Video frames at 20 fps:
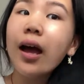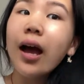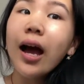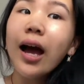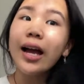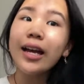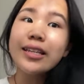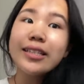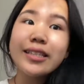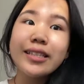
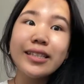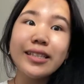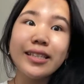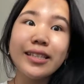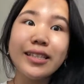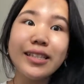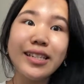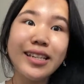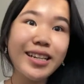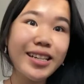I
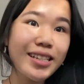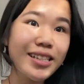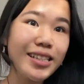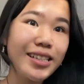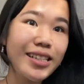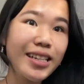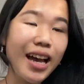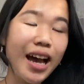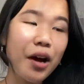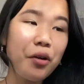
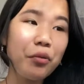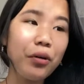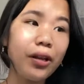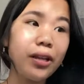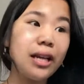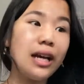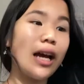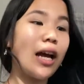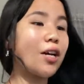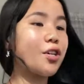didn't, uh,
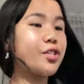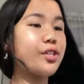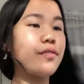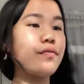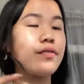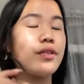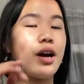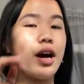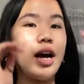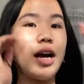well, I actually
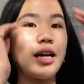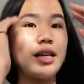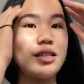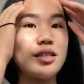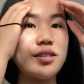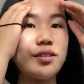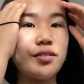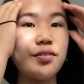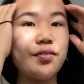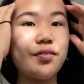forgot
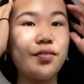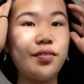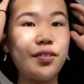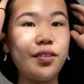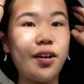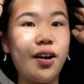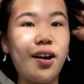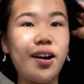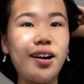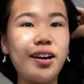to
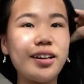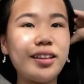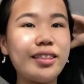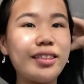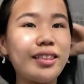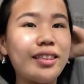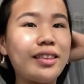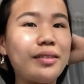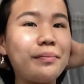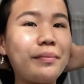vlog
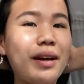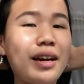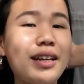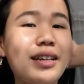my